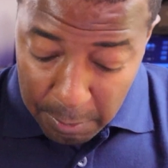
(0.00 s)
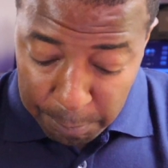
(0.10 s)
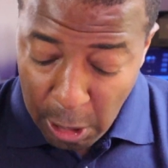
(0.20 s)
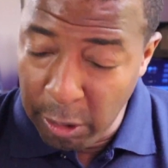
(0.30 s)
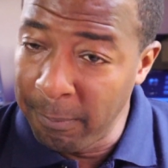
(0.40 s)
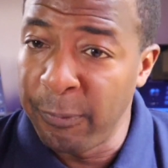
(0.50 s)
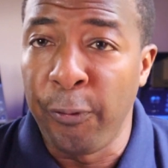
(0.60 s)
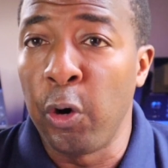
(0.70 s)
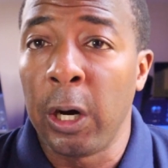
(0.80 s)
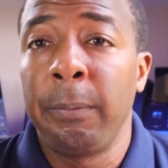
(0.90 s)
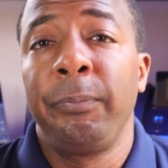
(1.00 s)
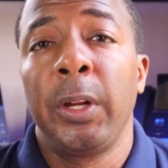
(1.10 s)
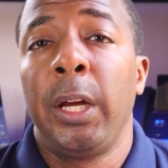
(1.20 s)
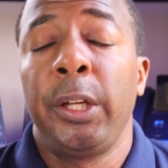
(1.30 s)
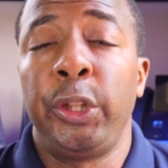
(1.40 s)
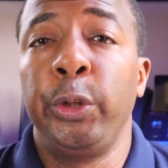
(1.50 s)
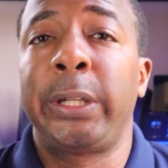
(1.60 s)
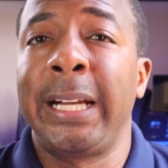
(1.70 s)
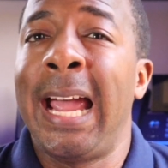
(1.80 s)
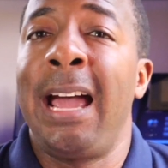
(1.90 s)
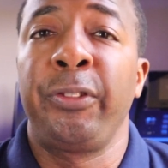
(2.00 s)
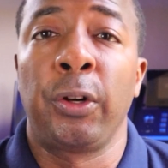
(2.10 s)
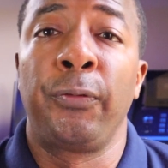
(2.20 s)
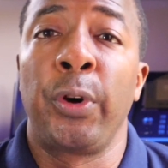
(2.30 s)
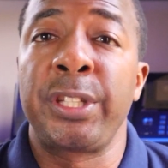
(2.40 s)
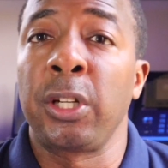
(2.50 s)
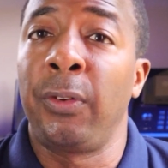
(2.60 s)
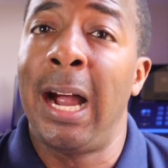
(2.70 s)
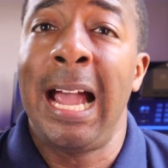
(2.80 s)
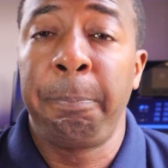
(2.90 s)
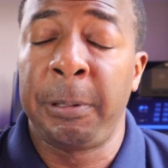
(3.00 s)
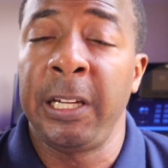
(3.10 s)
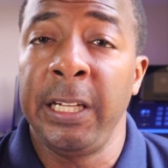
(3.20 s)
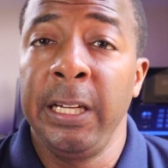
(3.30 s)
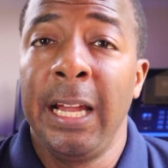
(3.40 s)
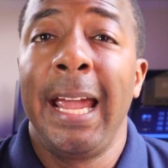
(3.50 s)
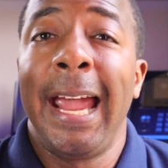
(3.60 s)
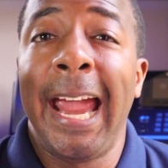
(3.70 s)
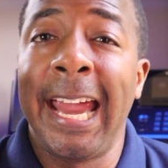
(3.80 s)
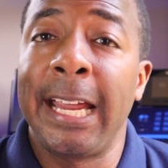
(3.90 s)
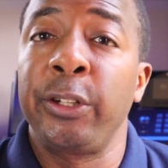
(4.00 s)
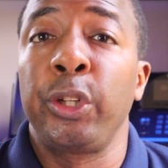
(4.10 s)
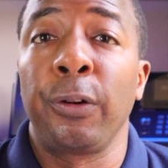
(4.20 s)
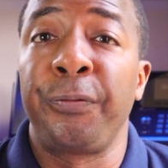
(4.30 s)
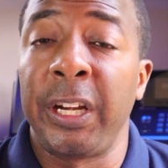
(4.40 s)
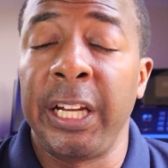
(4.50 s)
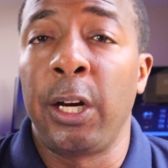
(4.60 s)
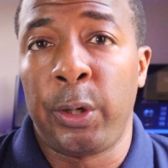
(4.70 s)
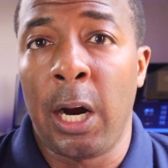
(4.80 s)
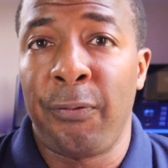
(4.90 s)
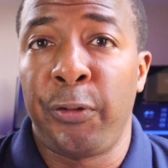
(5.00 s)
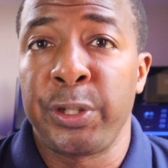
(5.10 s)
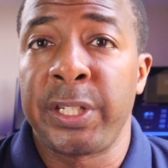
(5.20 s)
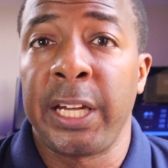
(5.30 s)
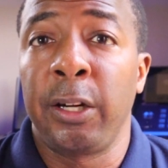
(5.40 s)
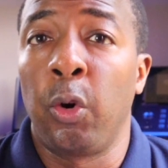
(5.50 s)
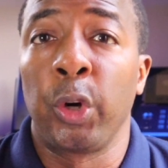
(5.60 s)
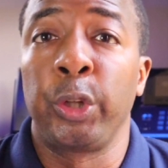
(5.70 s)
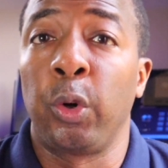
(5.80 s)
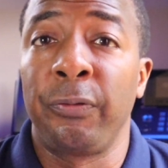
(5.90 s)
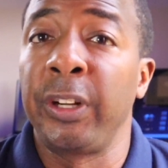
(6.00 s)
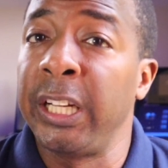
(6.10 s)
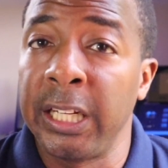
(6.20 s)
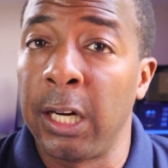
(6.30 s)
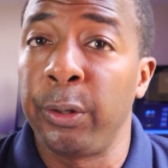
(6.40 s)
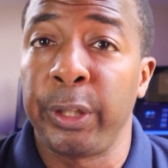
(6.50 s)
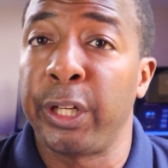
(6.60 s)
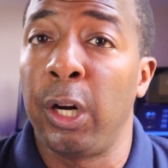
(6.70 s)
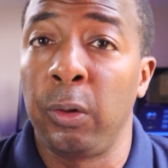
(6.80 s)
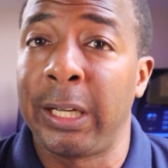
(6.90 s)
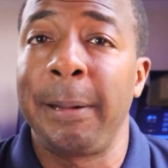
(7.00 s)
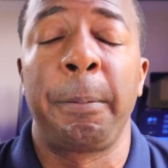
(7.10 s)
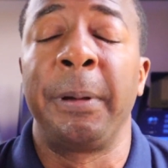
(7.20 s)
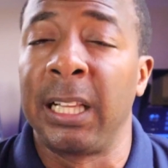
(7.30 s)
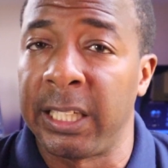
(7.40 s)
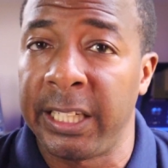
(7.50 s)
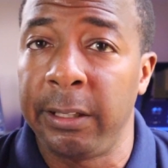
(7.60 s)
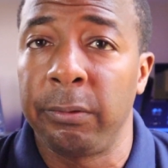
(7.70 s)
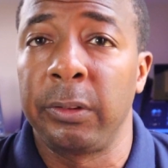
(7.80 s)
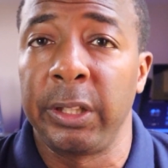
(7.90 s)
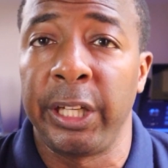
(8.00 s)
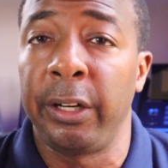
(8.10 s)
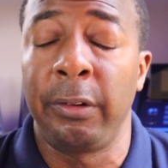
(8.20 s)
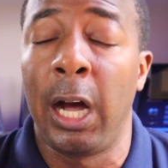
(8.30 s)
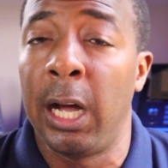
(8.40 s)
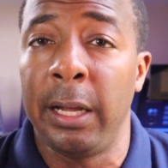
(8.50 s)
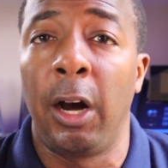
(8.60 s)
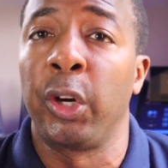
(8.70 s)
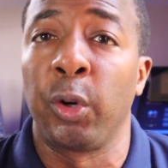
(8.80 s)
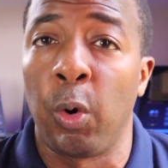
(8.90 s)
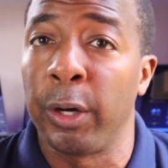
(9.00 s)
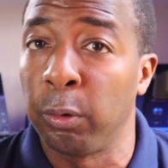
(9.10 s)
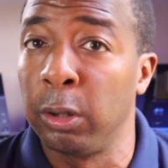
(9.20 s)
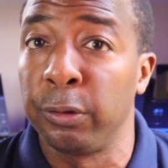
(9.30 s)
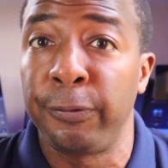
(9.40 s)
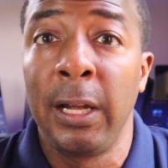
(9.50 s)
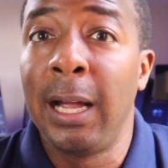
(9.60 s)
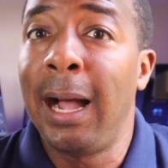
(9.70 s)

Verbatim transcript: Pro number four, you can have your voiceover IP and your video conferencing or your video, you know, capability uh, under one roof.